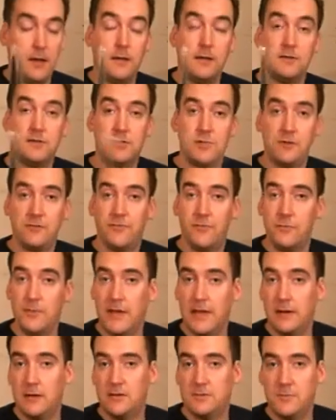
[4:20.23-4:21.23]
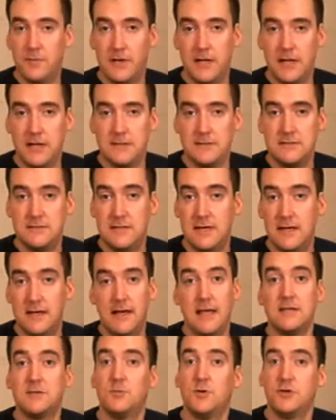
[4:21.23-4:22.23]
It's good for beginners because
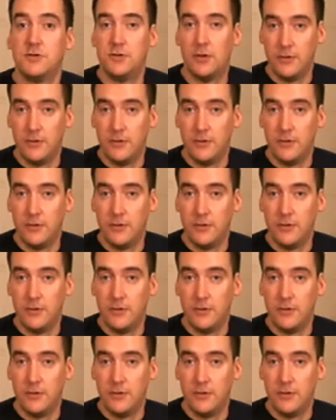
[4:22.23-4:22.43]
guess what?